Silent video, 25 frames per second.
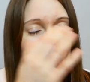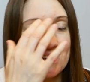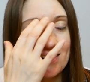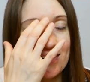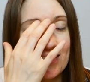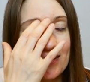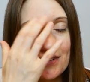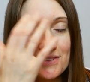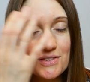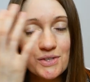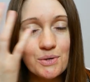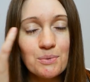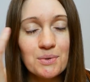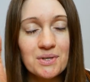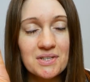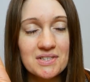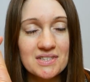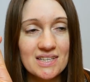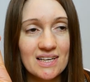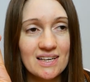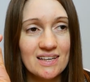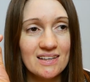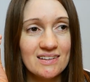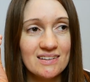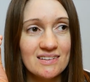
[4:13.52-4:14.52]
I don't want to
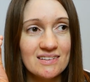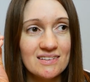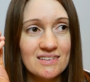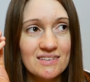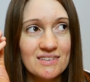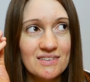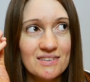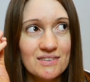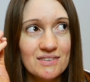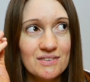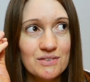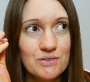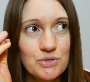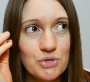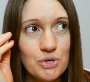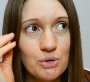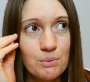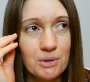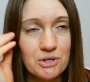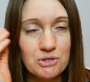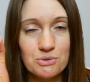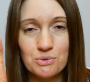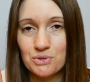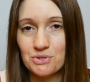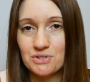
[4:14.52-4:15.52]
say too
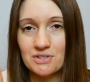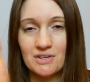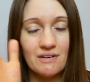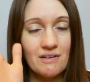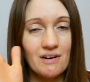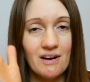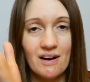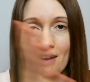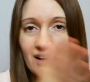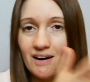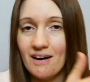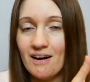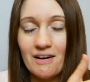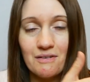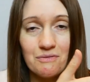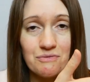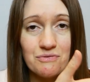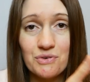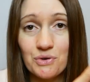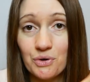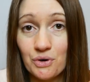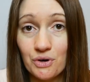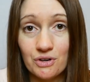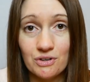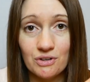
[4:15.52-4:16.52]
much because I've
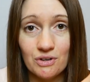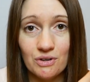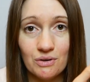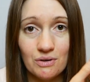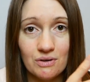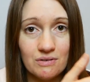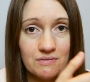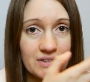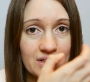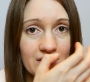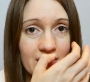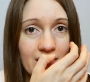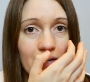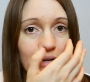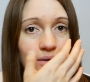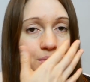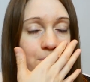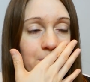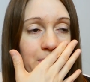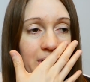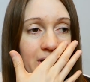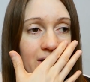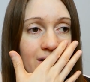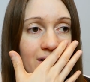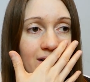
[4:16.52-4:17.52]
forgotten a lot of it now,
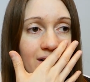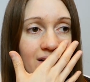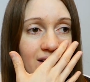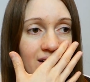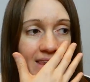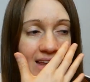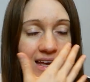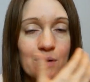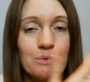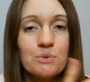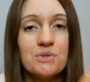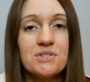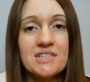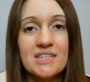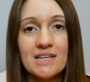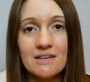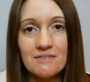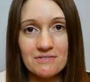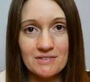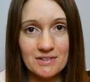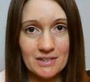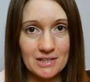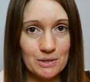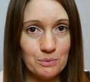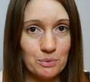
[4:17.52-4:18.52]
but it was
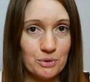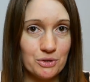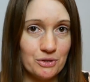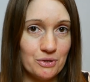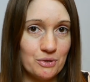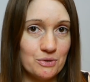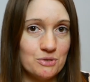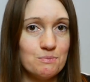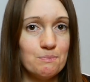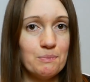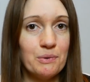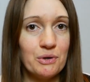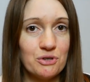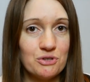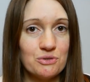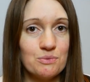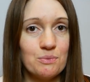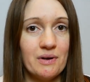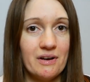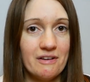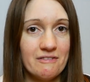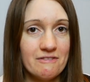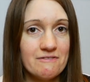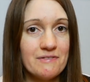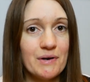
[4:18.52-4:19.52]
definitely one of those books where
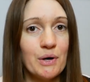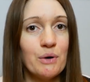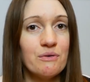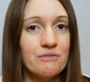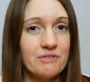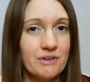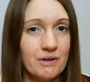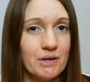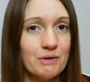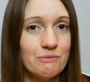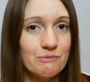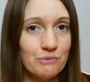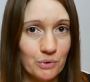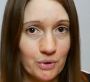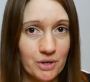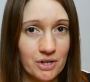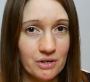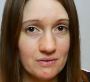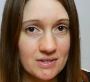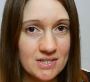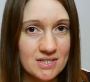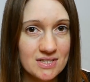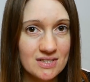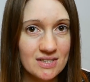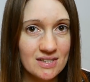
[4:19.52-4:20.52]
it felt very
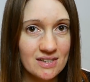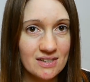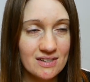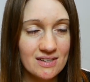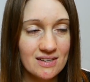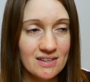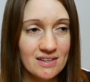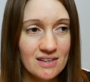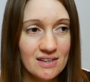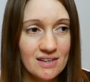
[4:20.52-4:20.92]
voyeuristic.